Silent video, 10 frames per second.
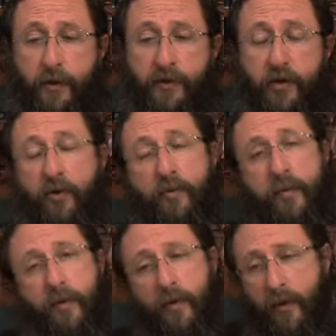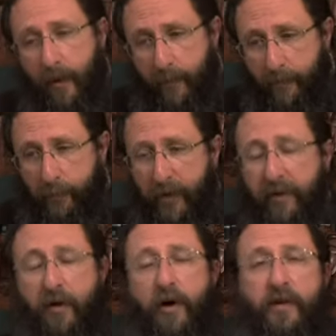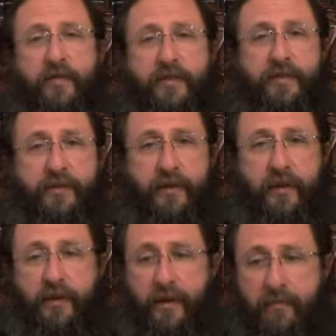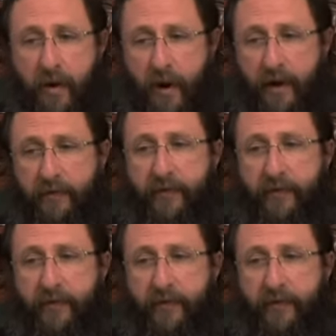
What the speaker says: So bearing all of this in mind,